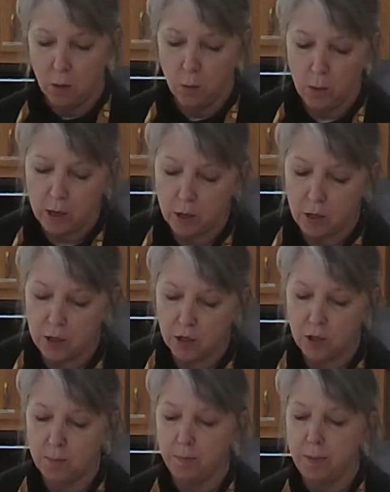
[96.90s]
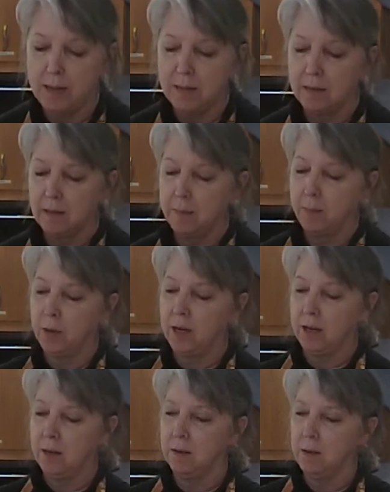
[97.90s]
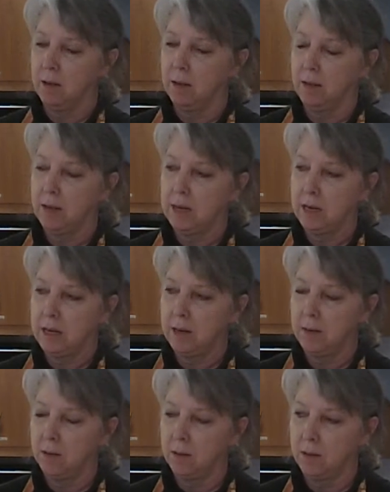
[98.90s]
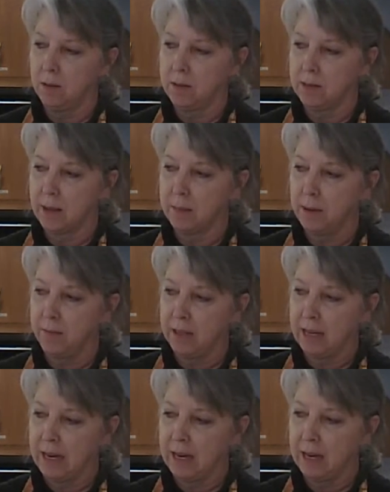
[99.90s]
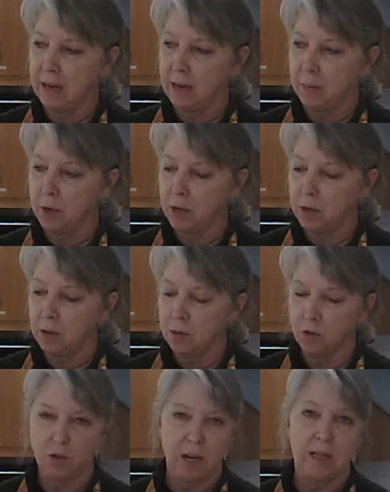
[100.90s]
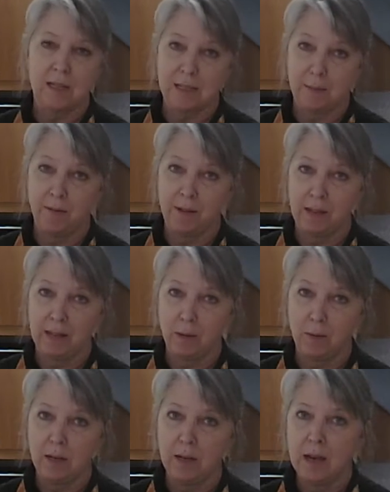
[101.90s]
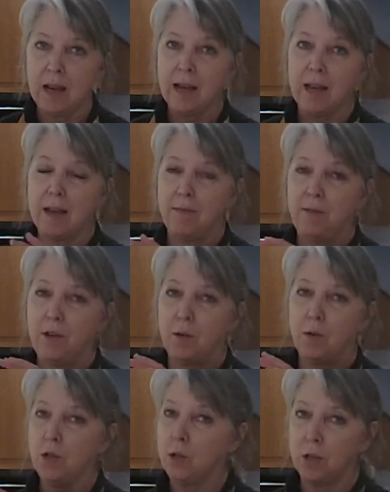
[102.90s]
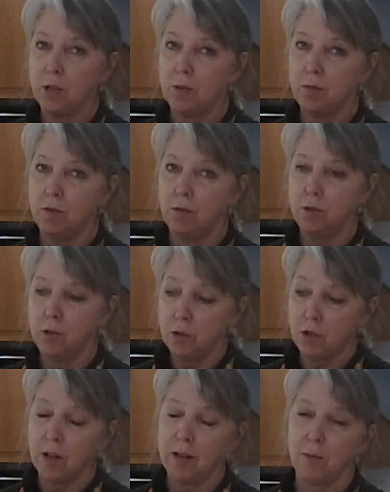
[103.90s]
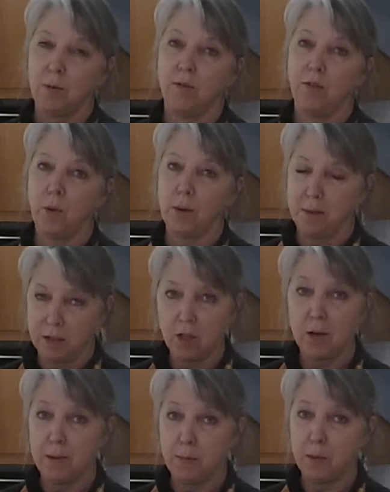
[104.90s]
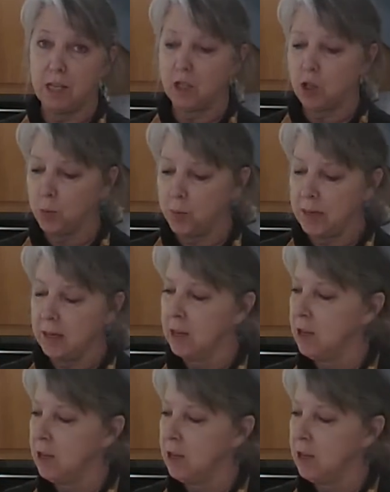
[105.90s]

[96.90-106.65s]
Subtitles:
We're going to basically put in the sum of the can. I'm going to drain some of the liquid. If you could use all liquid if you want, but it's going to be pretty soupy.